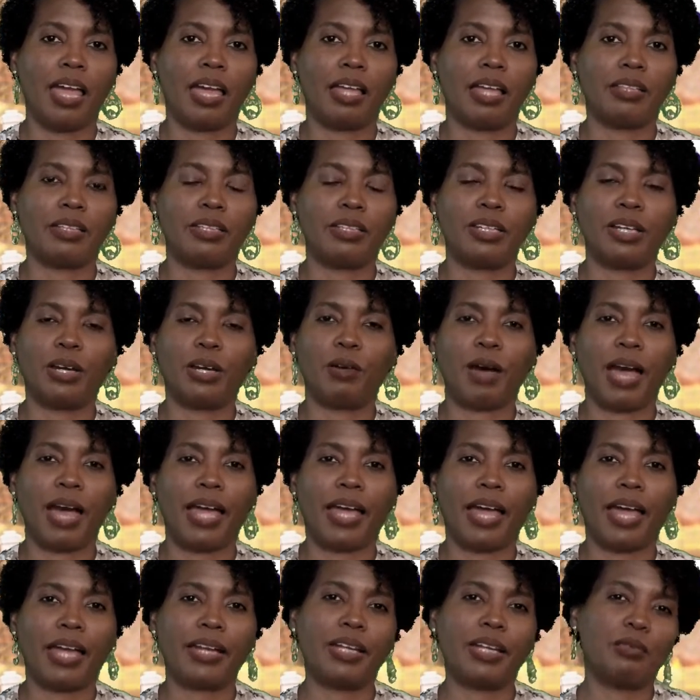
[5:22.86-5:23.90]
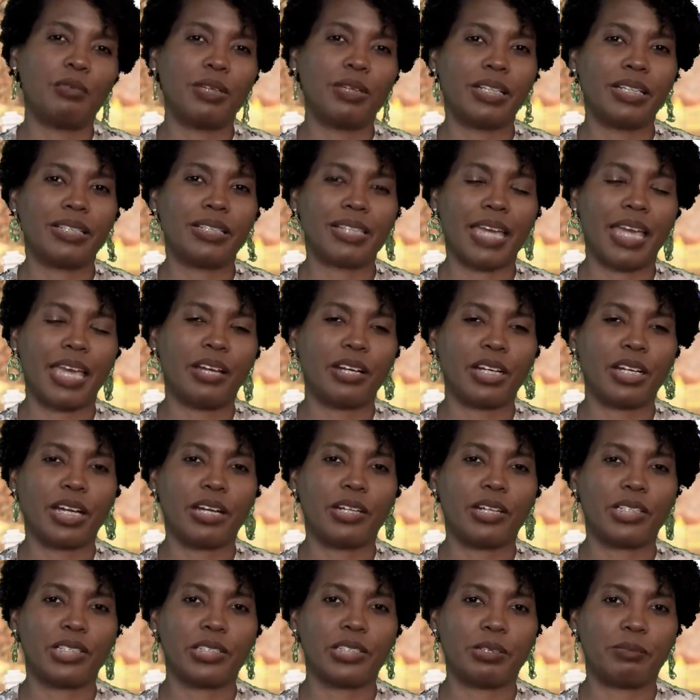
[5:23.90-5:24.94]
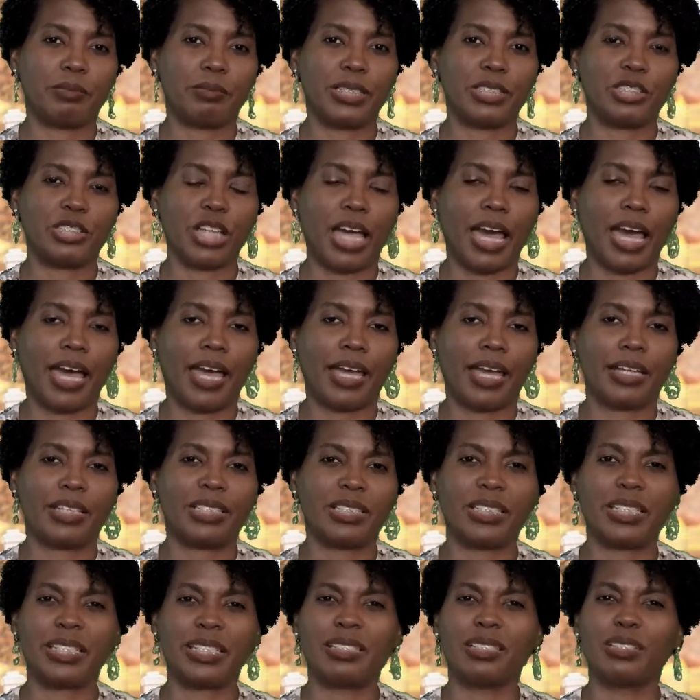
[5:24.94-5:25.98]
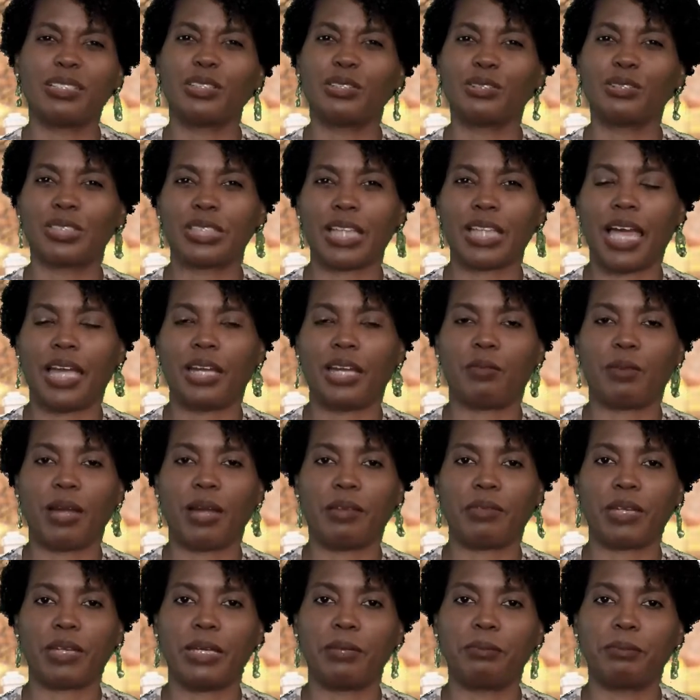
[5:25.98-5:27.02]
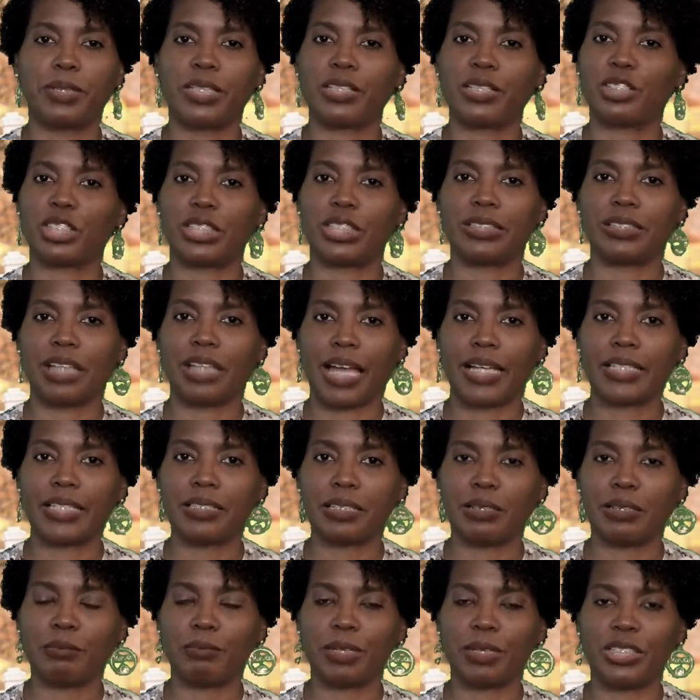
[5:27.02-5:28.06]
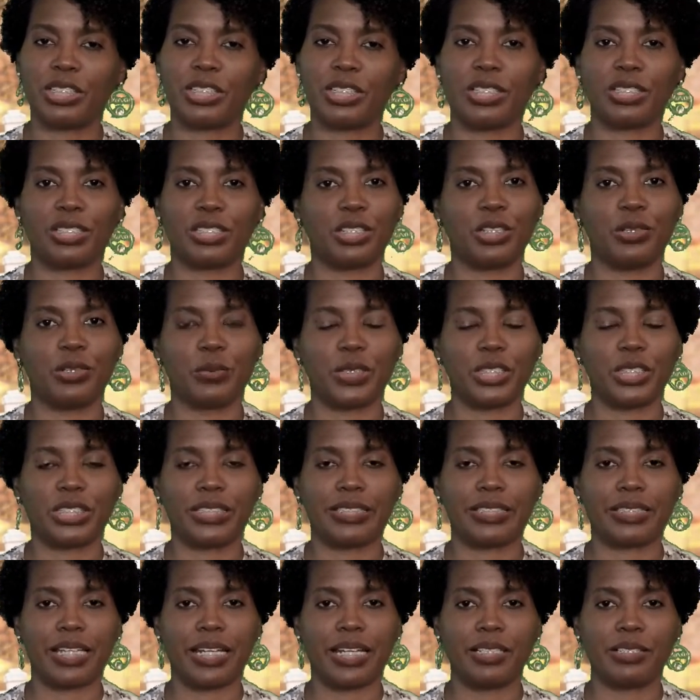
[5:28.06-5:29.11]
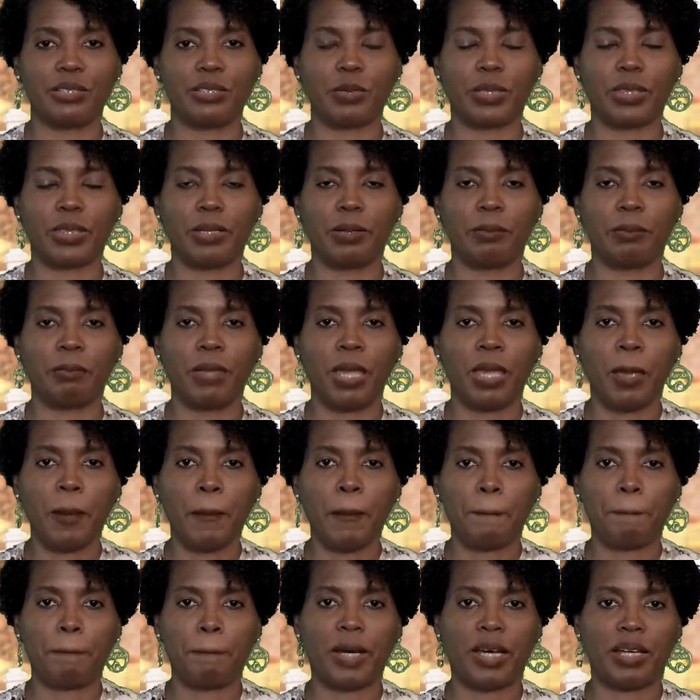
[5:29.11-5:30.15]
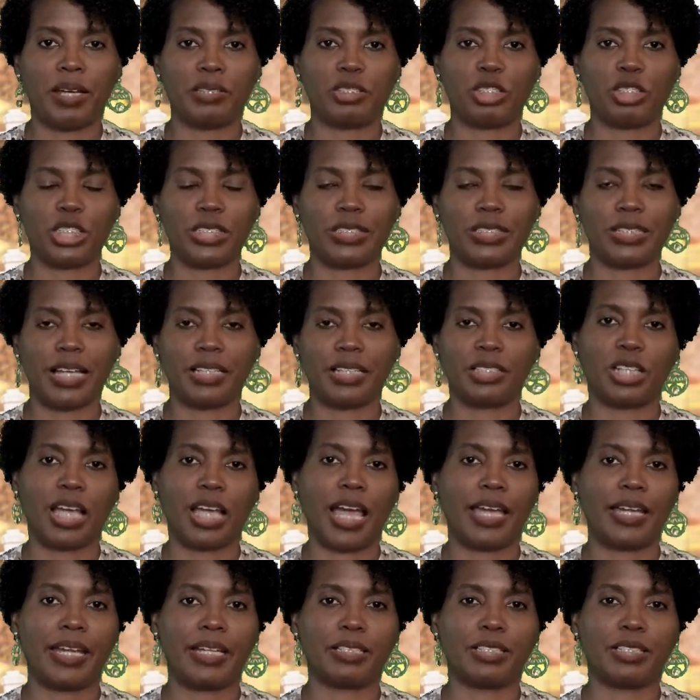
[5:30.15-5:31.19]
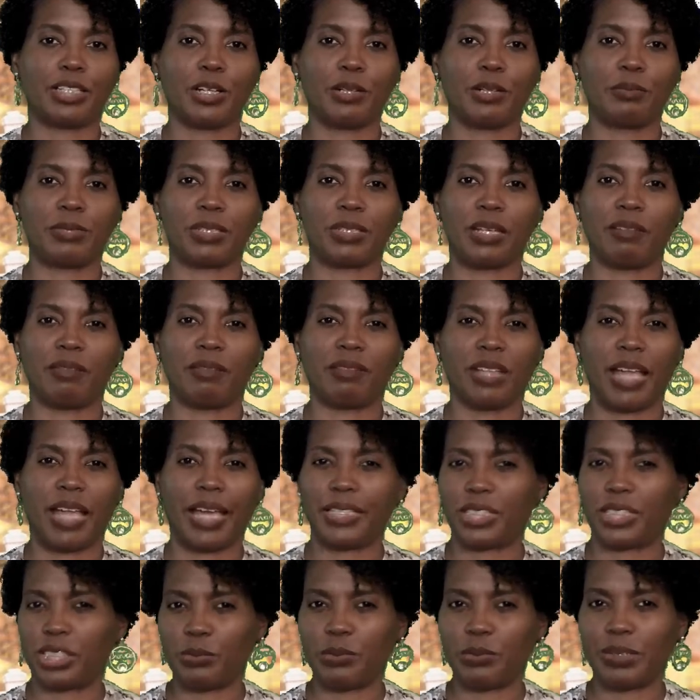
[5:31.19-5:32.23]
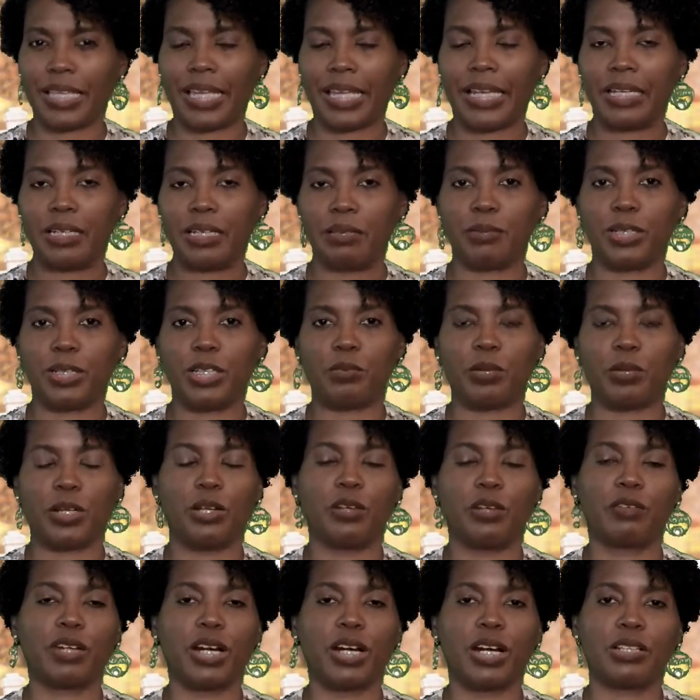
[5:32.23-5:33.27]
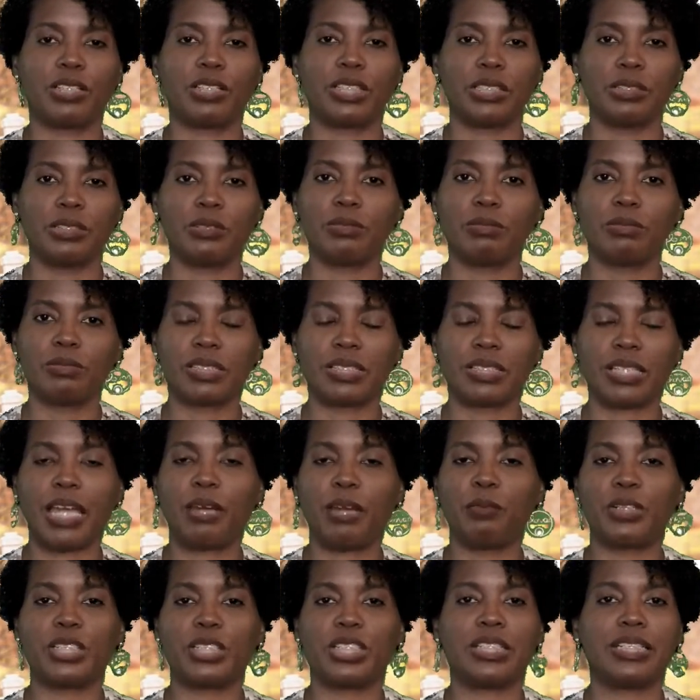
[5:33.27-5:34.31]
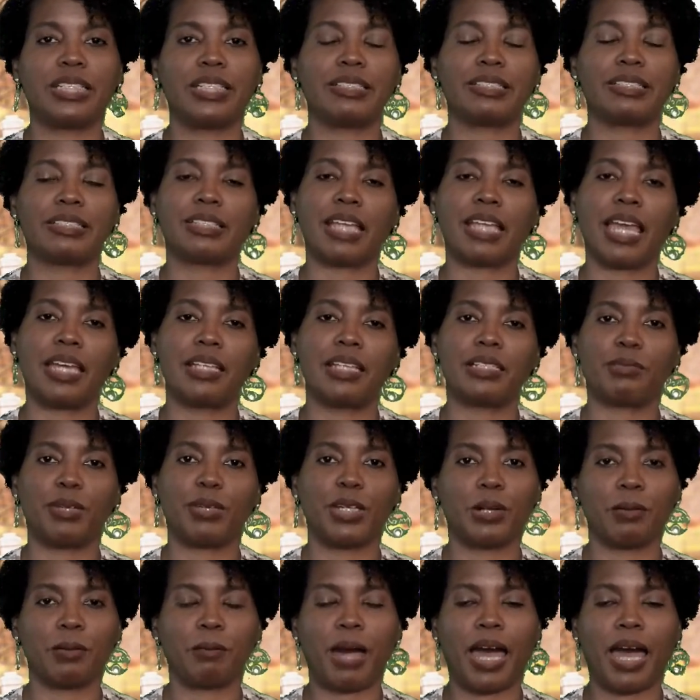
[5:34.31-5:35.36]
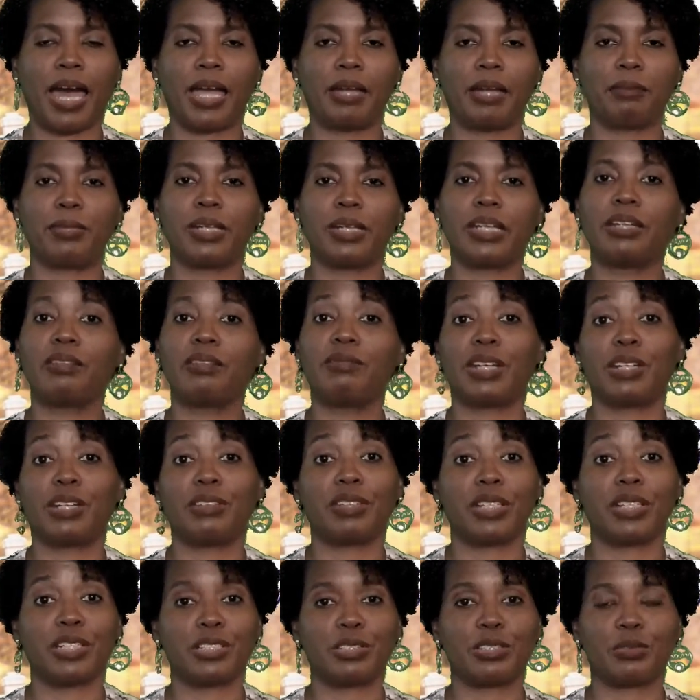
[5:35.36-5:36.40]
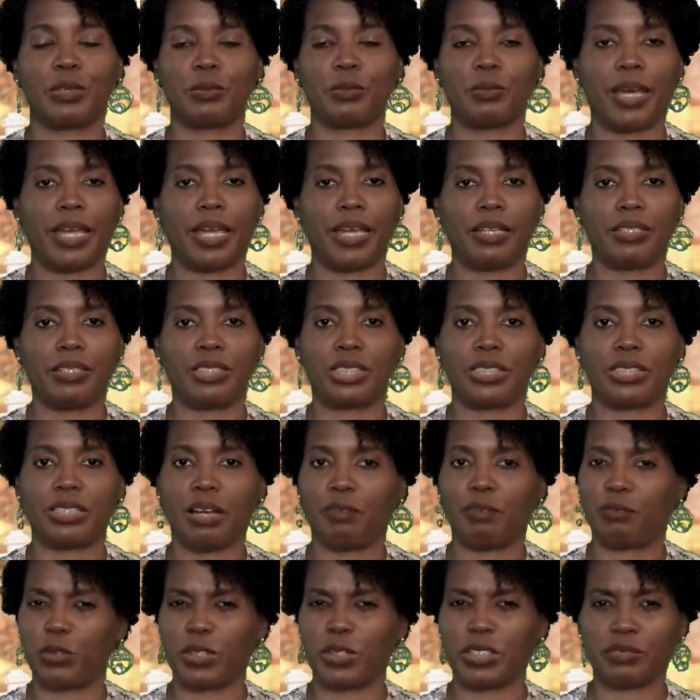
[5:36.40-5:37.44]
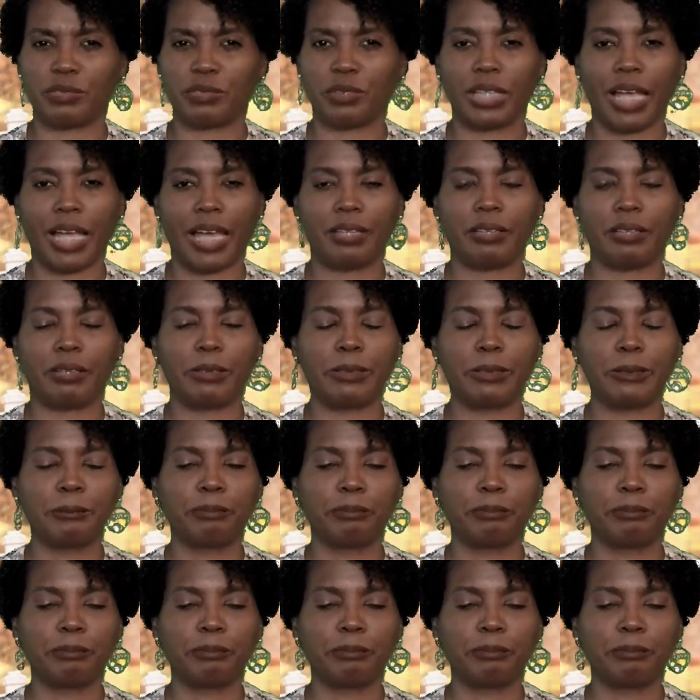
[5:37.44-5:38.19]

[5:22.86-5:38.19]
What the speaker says: You know, I didn't really take her character to be shy. She gets a little shy around him because she likes him and she doesn't know where she stands with him. But she's not shy in terms of like she would let anybody run over her. She'll say what she needs to say, speak her mind, but in a very, very sweet way. She's not forceful either.